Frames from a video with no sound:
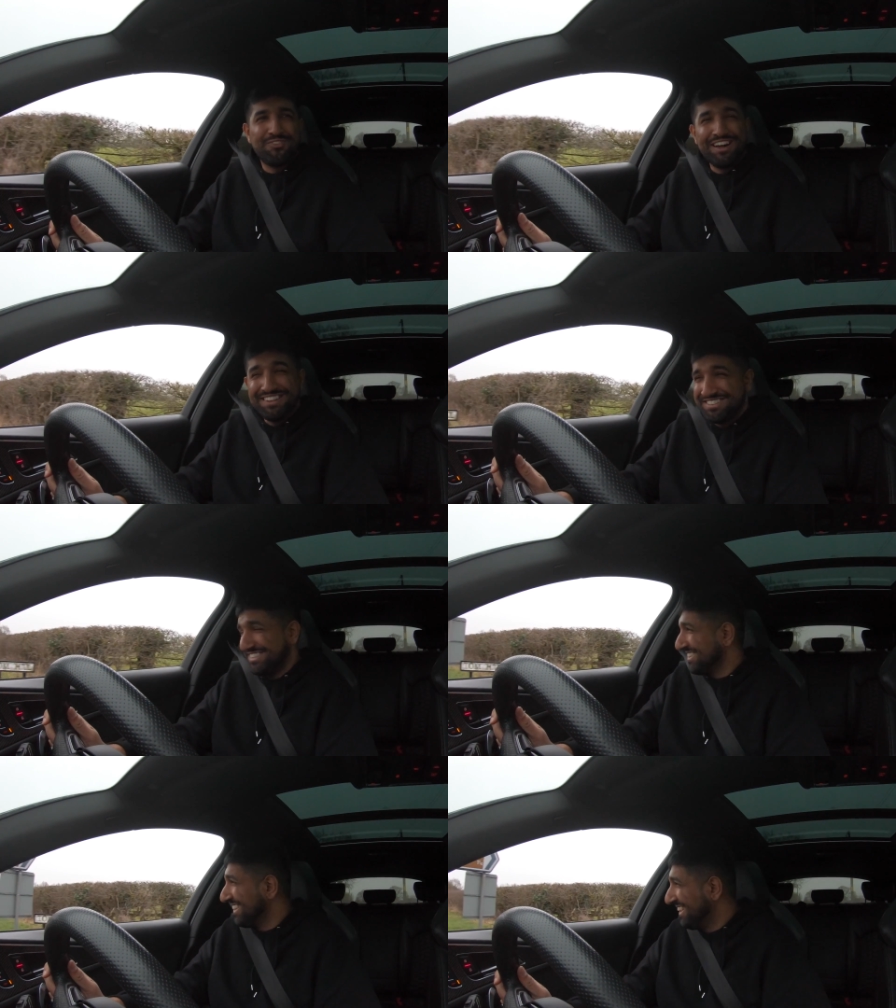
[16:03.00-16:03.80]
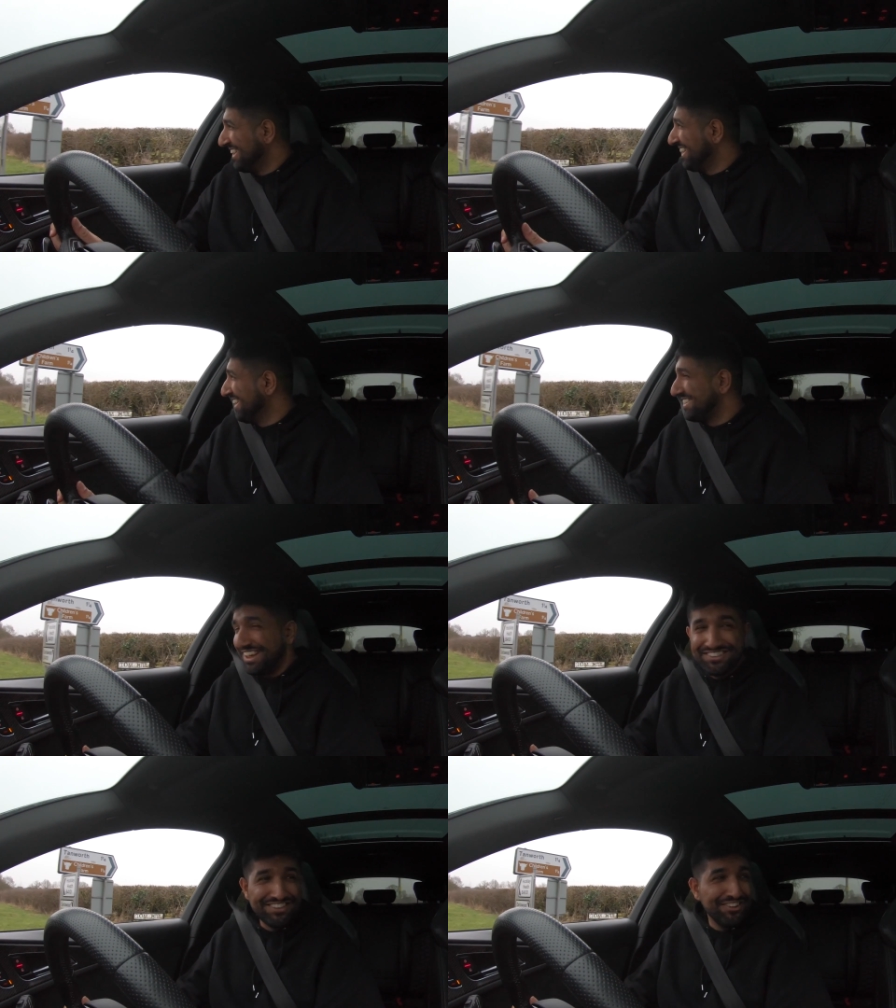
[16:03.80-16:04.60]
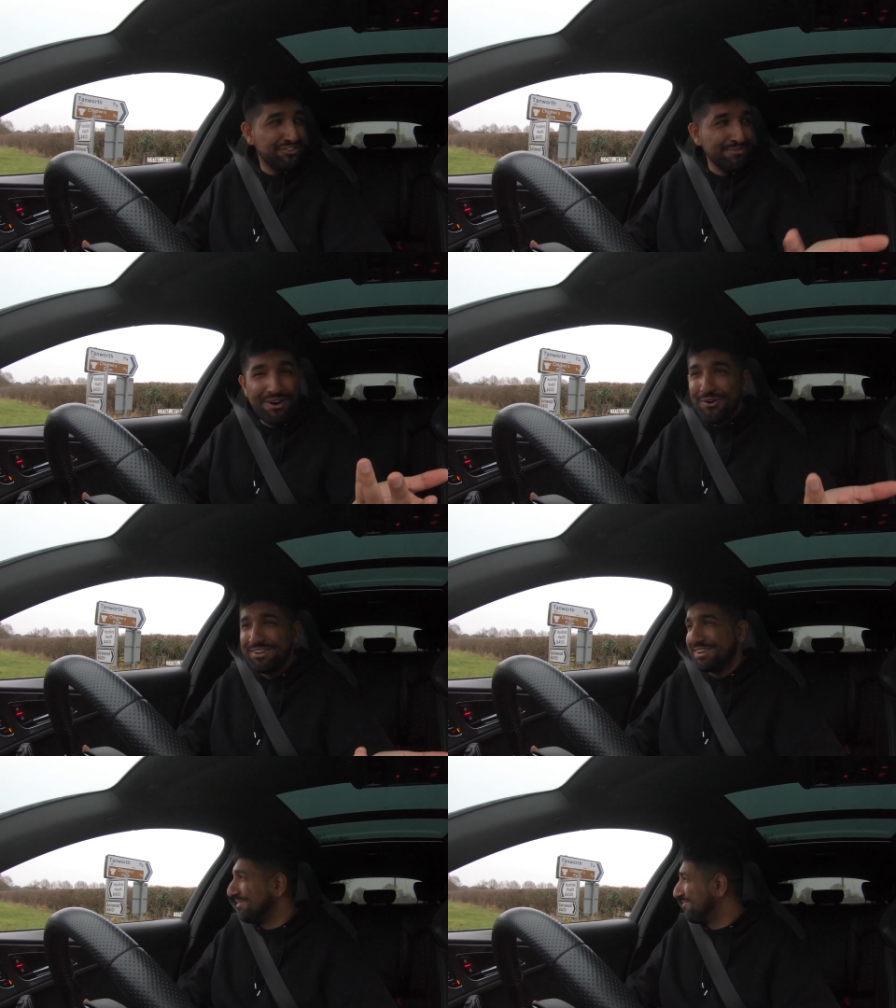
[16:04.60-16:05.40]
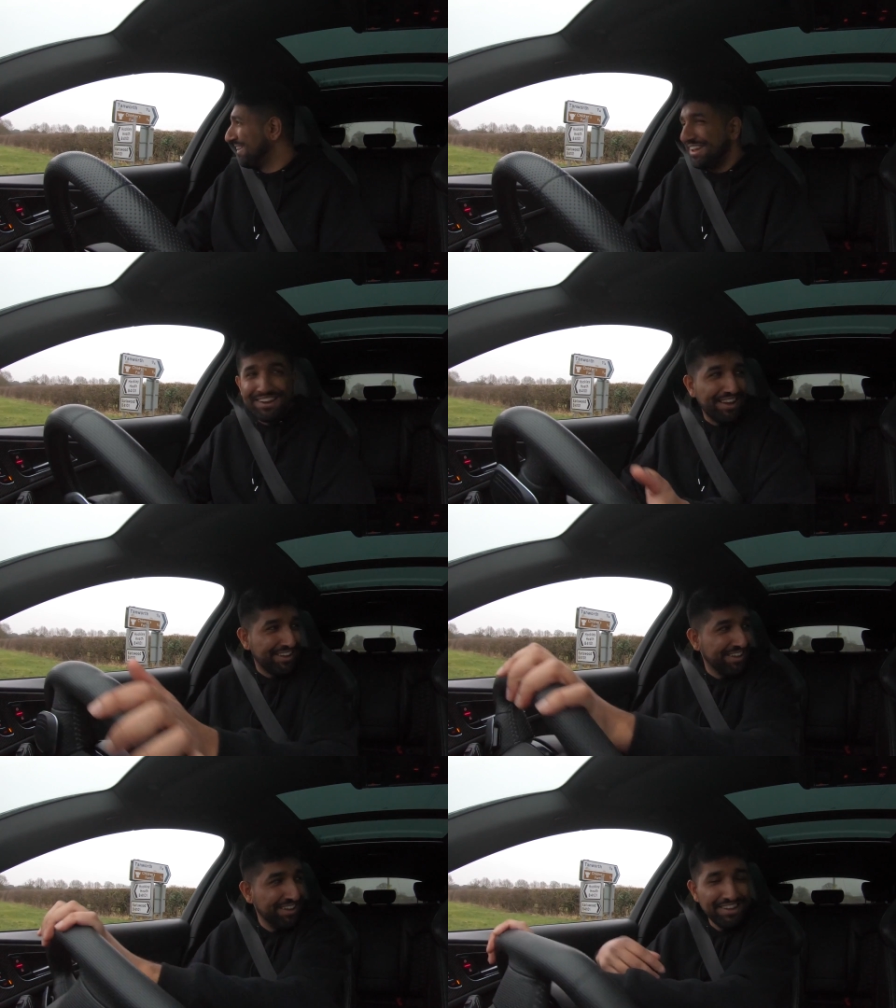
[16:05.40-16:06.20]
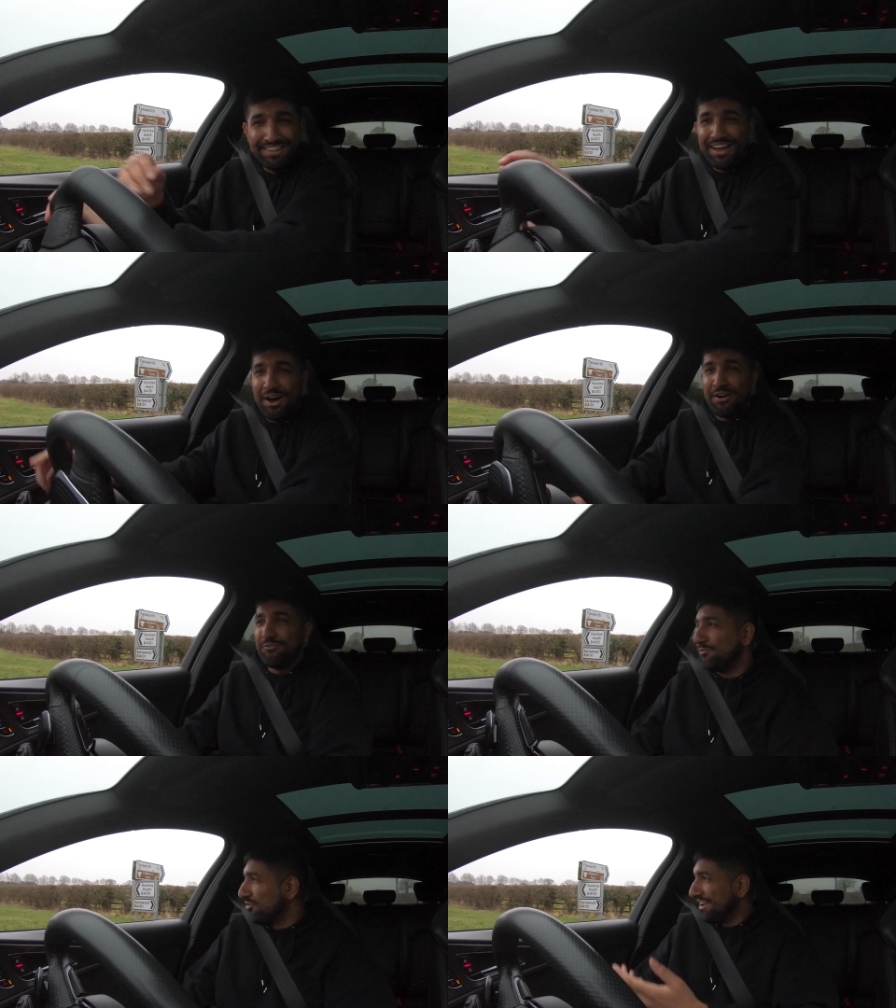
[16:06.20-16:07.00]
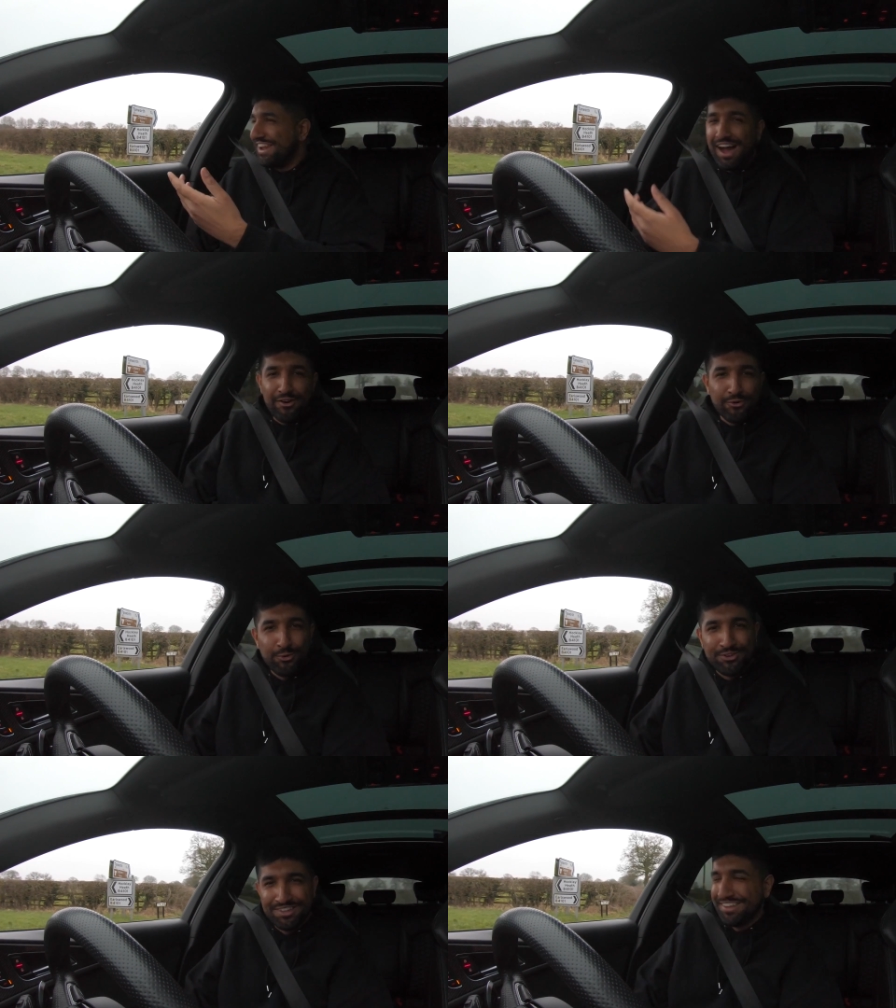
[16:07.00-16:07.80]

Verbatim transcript: fast that's literally my only complaint, like that I'm running out of road.